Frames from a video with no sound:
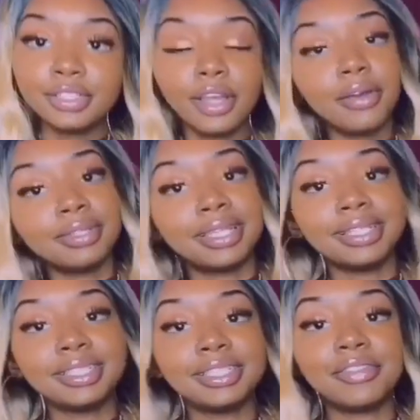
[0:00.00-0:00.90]
So
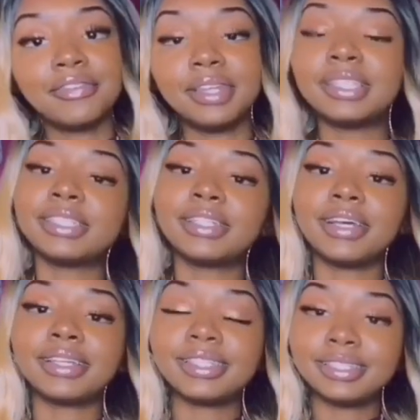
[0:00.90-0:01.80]
this is the finished
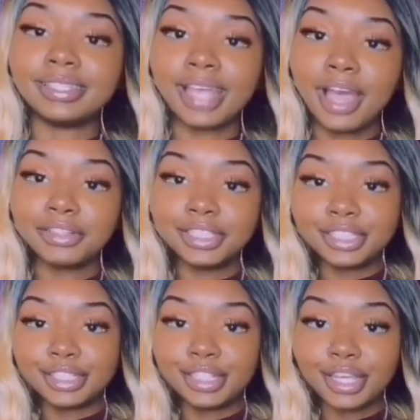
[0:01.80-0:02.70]
look. This is how
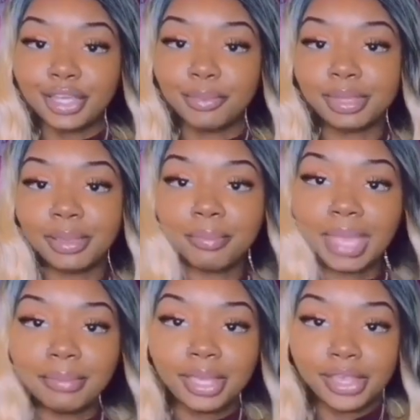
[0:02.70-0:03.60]
she's looking with the
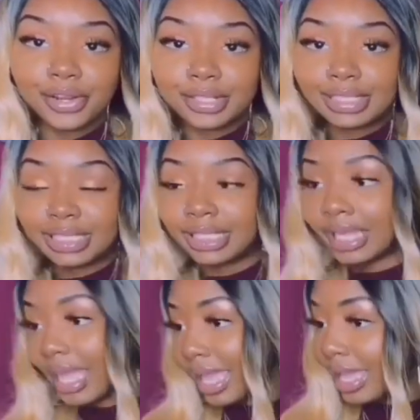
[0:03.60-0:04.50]
baby hair
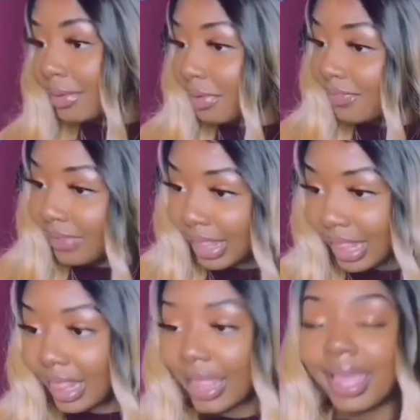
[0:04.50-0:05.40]
slayed, with it
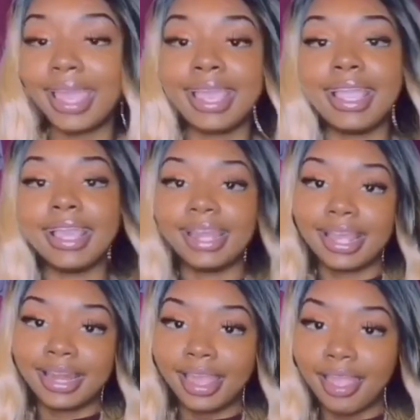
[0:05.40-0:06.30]
laid
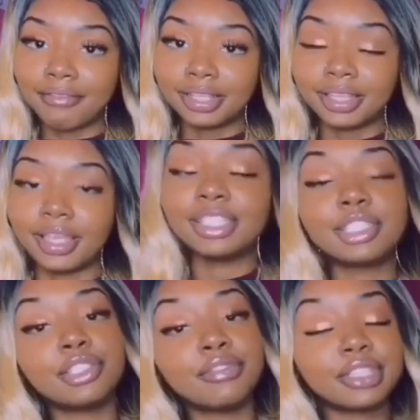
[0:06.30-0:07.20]
and everything. This
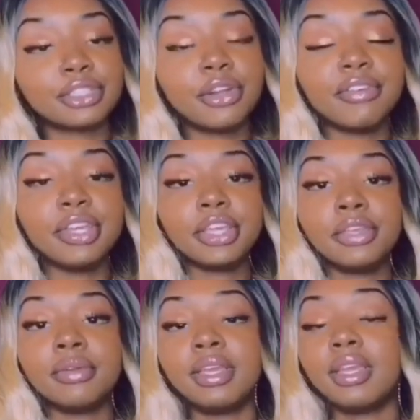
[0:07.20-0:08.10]
is the Victoria
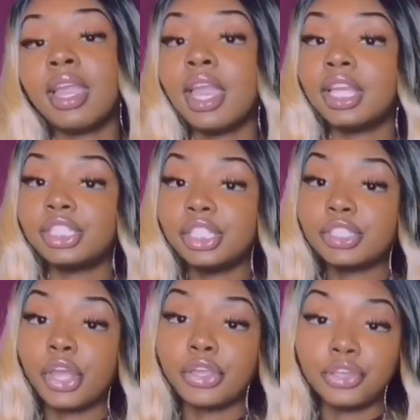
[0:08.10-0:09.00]
unit.
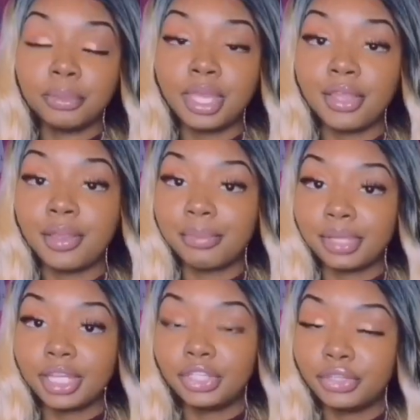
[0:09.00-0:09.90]
She's a human hair
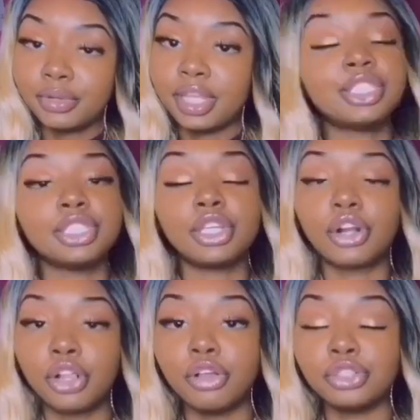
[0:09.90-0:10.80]
blend unit. She's a
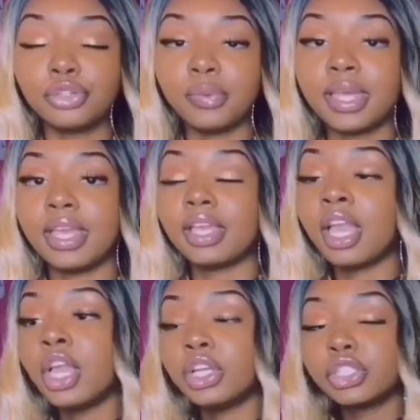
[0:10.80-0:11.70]
closure wig.
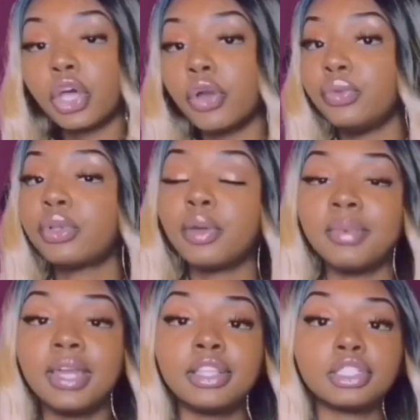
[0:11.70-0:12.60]
So you can
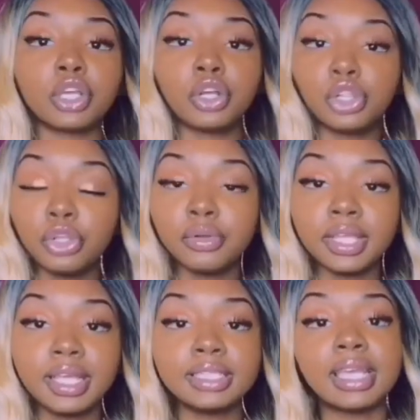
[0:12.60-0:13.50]
wear this
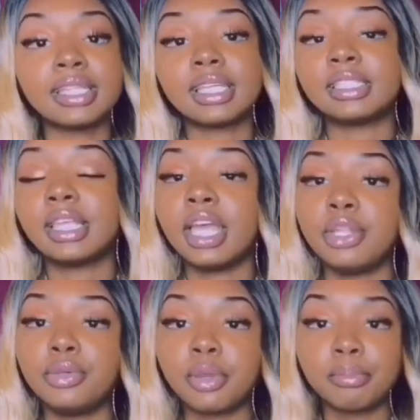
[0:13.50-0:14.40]
glueless. As I
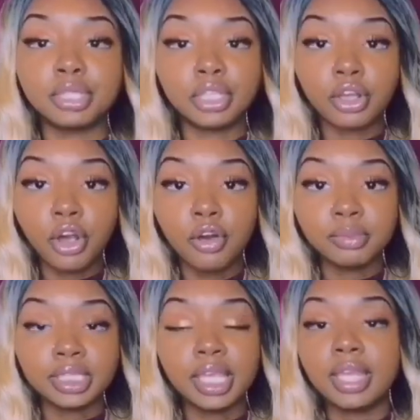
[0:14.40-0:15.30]
said, you can put the
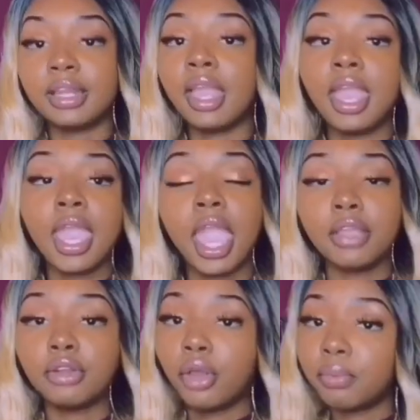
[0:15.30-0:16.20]
combs in and,
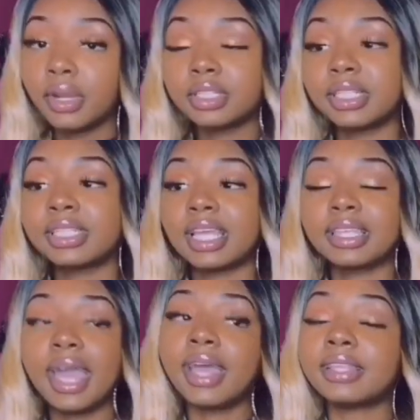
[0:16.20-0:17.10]
you know, wear it just
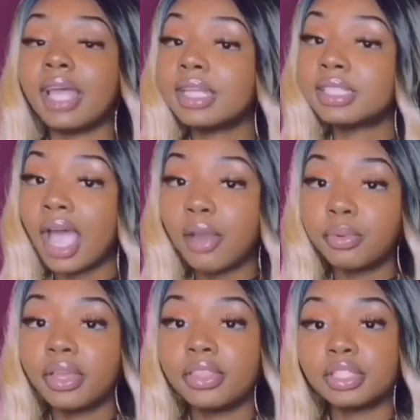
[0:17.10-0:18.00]
like that. That's how I
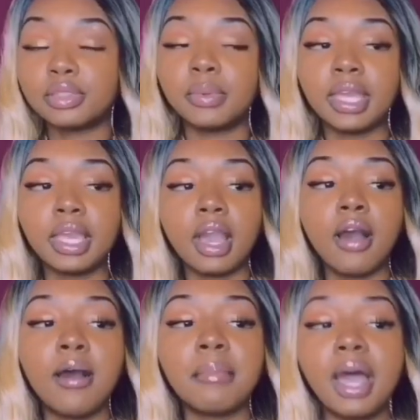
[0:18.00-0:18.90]
wear this wig.
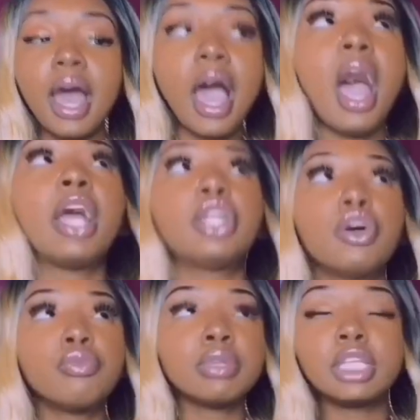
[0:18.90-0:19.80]
I
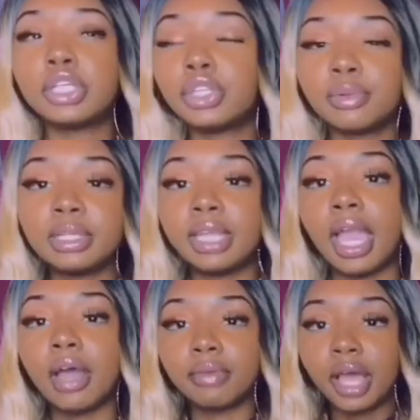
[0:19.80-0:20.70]
don't really glue it
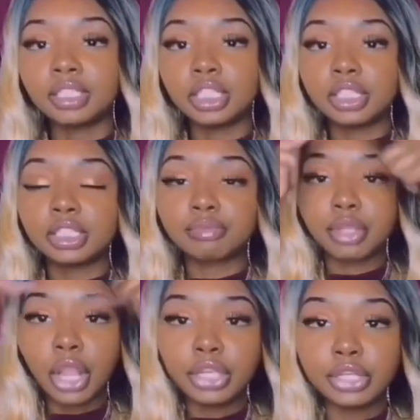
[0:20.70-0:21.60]
down. I just,
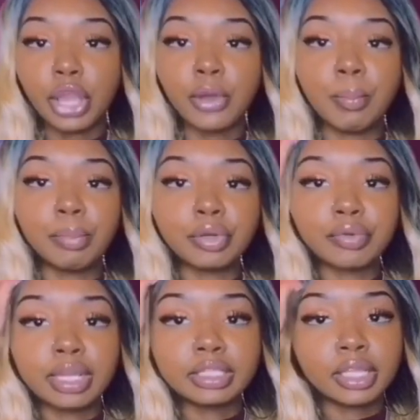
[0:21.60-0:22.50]
you know, put it
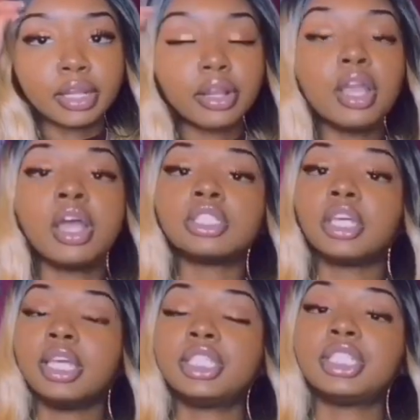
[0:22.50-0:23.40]
right there.
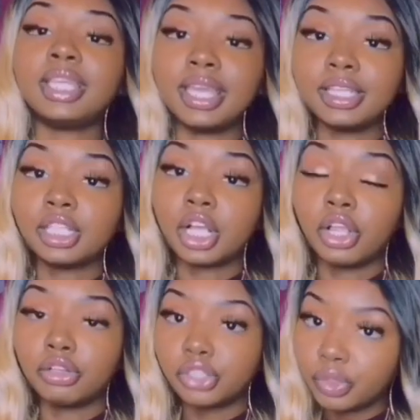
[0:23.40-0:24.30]
So she is a
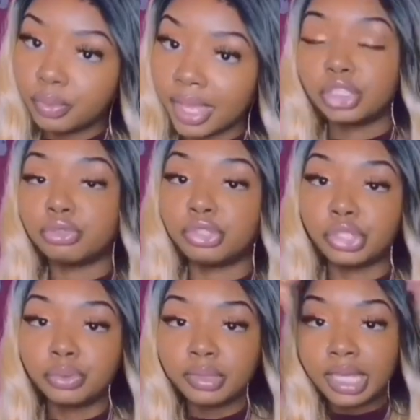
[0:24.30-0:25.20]
closure wig. You
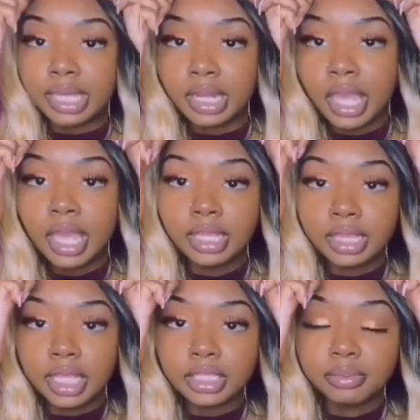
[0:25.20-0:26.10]
do get
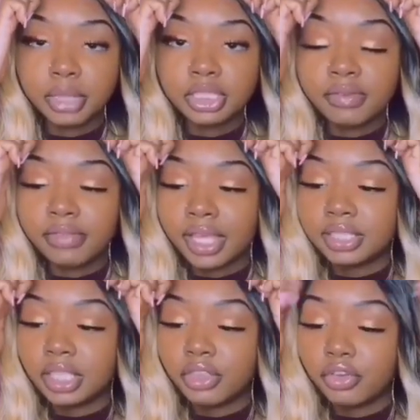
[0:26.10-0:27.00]
this much of
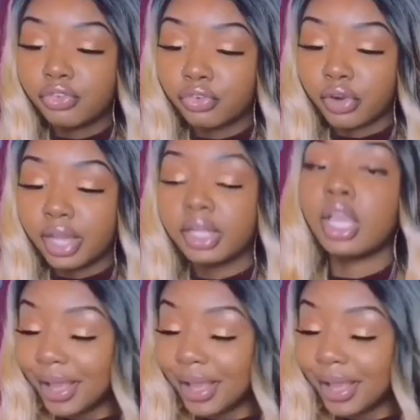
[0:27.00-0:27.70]
lace in the front.